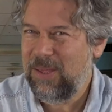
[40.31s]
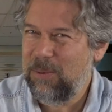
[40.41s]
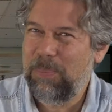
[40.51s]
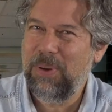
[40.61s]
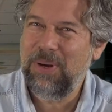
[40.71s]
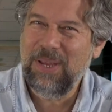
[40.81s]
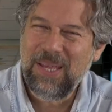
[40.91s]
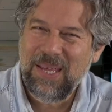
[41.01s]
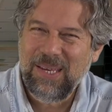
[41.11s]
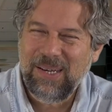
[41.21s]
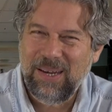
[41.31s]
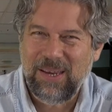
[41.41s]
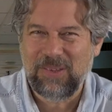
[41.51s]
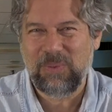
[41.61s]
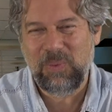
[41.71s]
You put it in and it
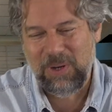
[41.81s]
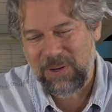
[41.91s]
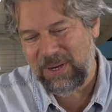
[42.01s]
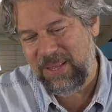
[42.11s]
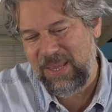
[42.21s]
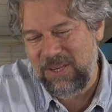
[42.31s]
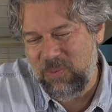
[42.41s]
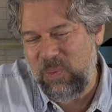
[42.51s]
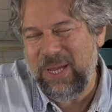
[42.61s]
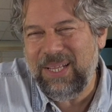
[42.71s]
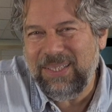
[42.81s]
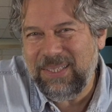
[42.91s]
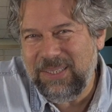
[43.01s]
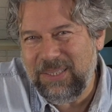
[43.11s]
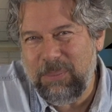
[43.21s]
doesn't work, and then you wiggle it
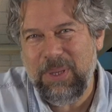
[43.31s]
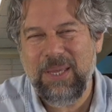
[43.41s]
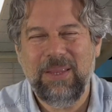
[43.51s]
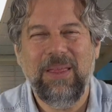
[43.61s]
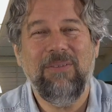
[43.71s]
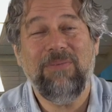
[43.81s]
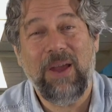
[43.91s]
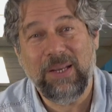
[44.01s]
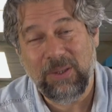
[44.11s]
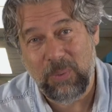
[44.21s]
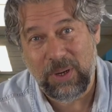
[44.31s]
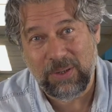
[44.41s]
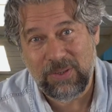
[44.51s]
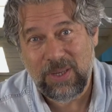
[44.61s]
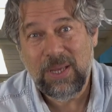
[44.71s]
a little bit and then it finally
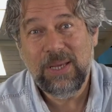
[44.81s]
works.